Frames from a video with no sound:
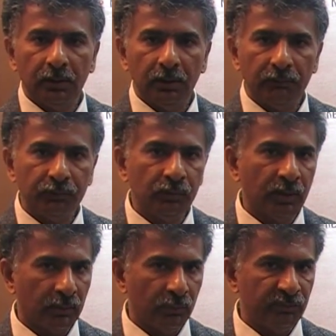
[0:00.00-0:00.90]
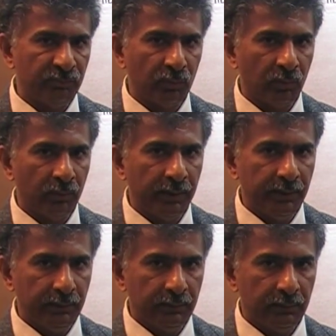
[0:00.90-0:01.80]
If you do not own this book already,
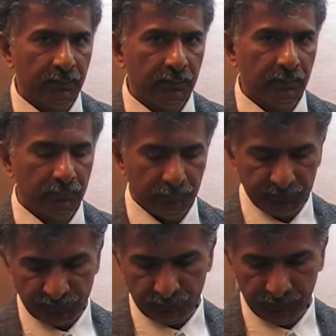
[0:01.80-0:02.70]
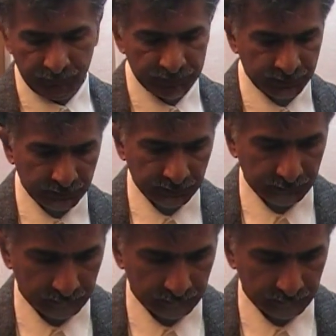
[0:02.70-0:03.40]
purchase one immediately.